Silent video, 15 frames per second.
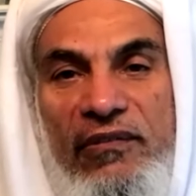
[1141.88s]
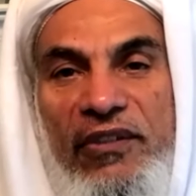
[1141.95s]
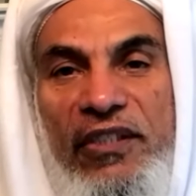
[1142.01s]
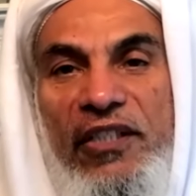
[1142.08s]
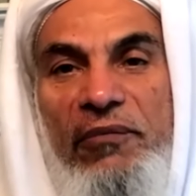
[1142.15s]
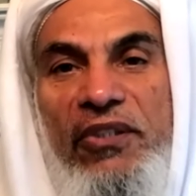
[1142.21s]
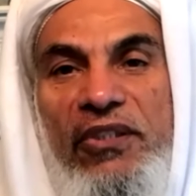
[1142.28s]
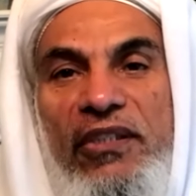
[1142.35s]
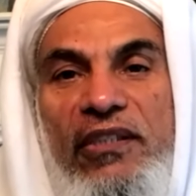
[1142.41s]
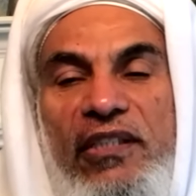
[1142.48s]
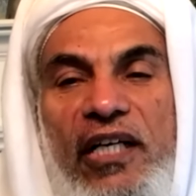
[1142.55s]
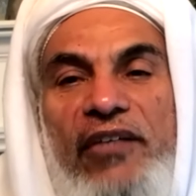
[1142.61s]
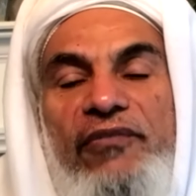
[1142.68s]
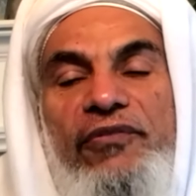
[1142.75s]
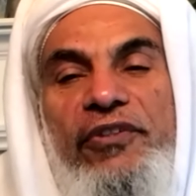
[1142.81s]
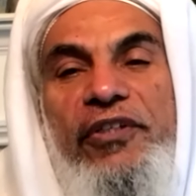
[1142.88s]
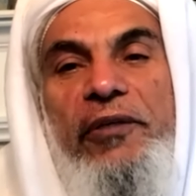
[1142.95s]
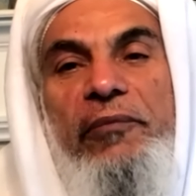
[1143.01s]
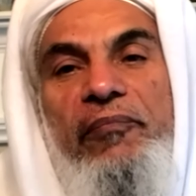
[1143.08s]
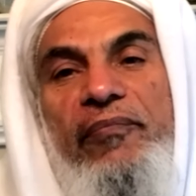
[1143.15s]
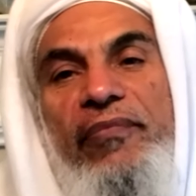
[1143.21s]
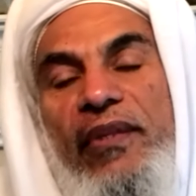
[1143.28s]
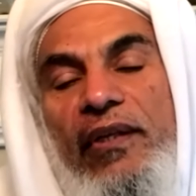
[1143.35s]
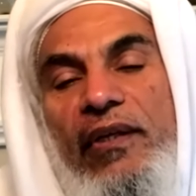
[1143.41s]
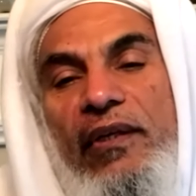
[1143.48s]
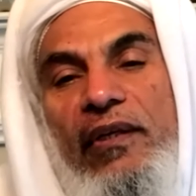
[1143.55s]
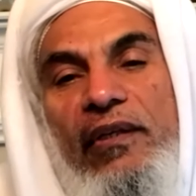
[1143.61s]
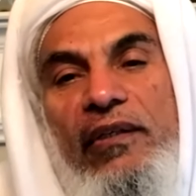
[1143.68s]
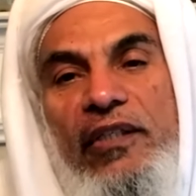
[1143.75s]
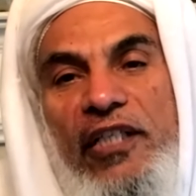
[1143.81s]
worry about the time frame.
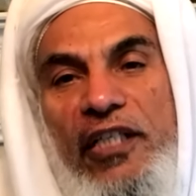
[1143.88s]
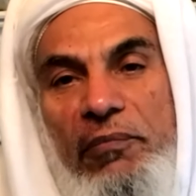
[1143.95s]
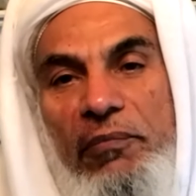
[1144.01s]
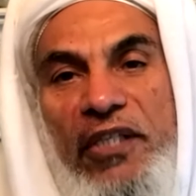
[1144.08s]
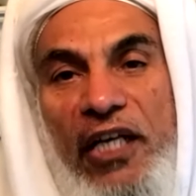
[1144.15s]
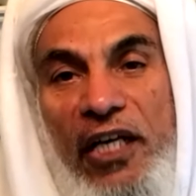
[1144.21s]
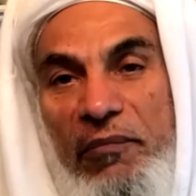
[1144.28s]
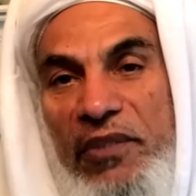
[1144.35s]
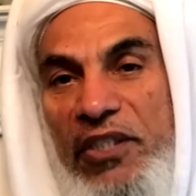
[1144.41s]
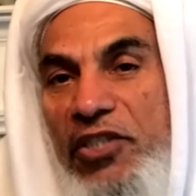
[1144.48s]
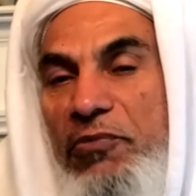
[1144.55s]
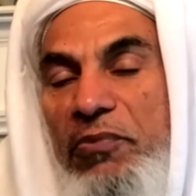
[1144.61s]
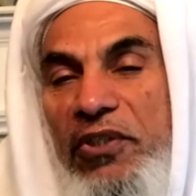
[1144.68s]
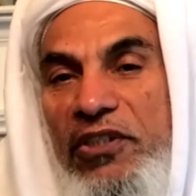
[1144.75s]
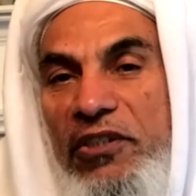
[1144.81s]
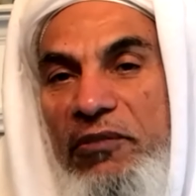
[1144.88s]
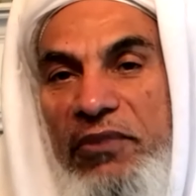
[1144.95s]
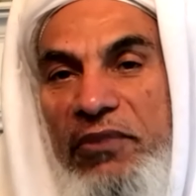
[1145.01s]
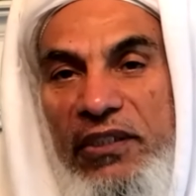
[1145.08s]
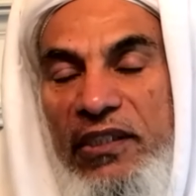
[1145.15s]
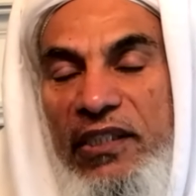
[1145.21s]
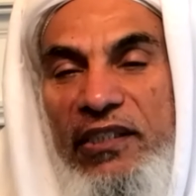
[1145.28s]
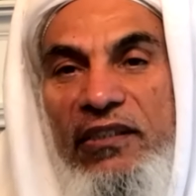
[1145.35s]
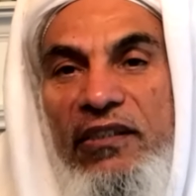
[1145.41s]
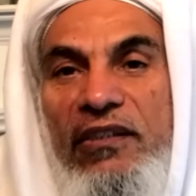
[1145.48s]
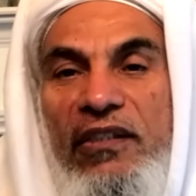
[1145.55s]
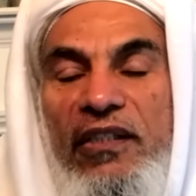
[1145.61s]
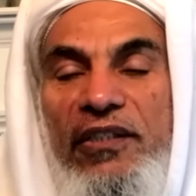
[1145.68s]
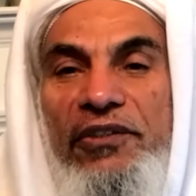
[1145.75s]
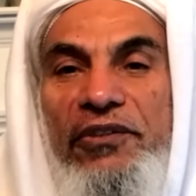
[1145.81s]
Deep time is possible. That's not
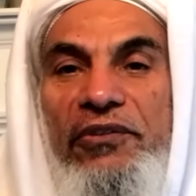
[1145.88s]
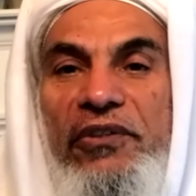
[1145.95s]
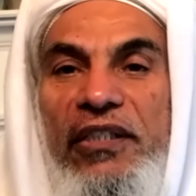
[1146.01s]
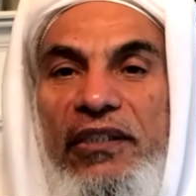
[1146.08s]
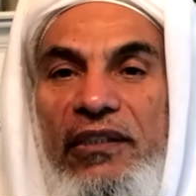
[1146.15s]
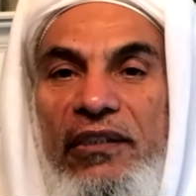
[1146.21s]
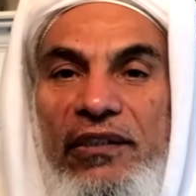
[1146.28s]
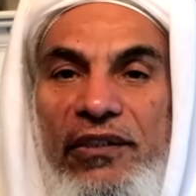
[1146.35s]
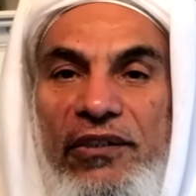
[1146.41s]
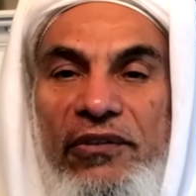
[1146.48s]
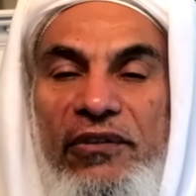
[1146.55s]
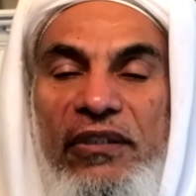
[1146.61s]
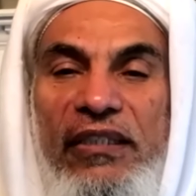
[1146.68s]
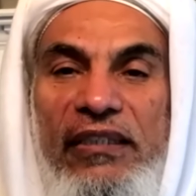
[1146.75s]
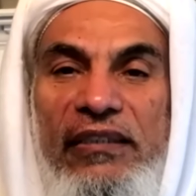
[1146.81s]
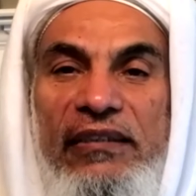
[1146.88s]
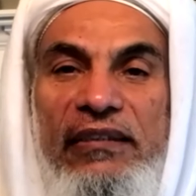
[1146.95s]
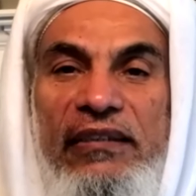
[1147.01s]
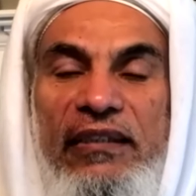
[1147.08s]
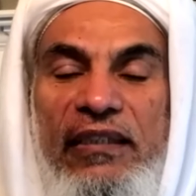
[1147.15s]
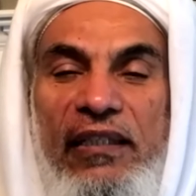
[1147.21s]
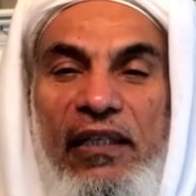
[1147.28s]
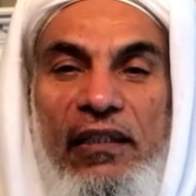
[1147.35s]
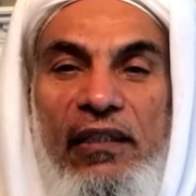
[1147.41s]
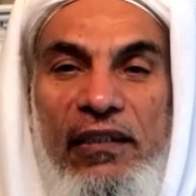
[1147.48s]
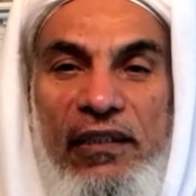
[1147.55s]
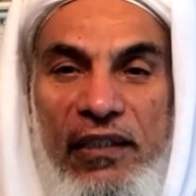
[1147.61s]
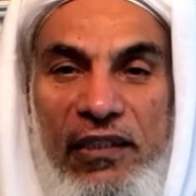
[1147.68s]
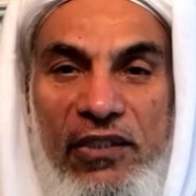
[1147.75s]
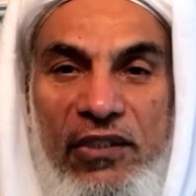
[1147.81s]
an issue. The issue is
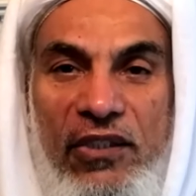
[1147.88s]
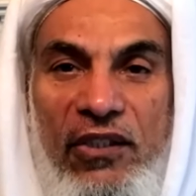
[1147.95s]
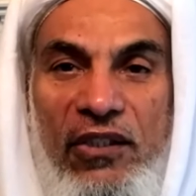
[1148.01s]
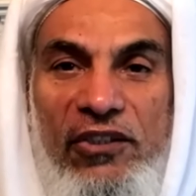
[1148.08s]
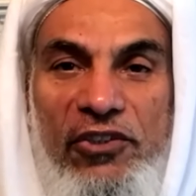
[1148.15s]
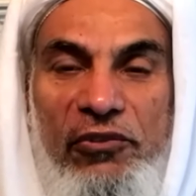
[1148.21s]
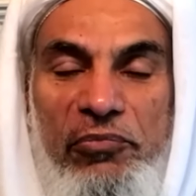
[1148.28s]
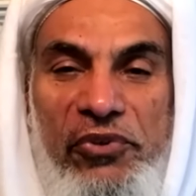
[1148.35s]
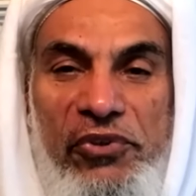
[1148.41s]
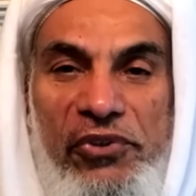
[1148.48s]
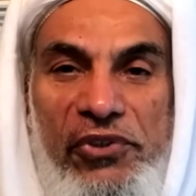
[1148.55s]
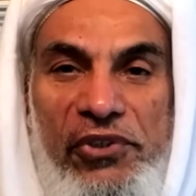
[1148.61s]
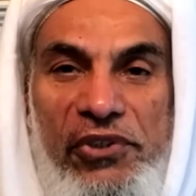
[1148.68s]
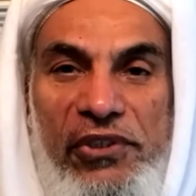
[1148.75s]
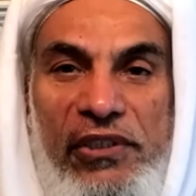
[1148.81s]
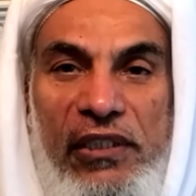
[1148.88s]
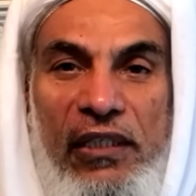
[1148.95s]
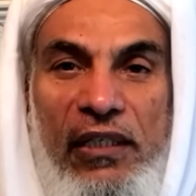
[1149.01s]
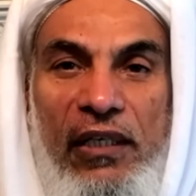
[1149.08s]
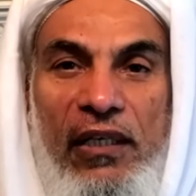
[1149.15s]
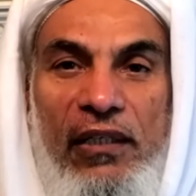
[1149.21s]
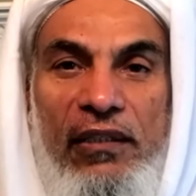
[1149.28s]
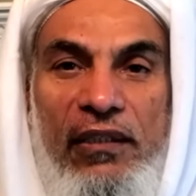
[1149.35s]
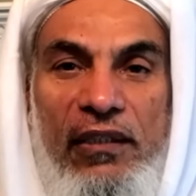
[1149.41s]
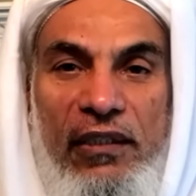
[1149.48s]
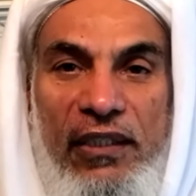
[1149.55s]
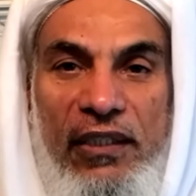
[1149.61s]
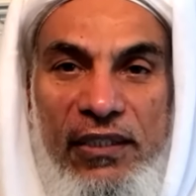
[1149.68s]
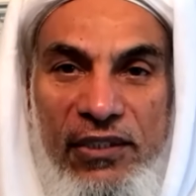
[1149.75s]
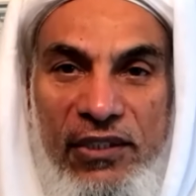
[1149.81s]
this cosmos,
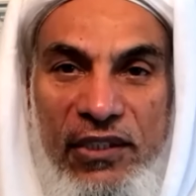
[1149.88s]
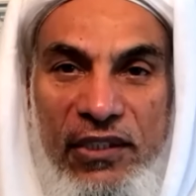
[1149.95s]
the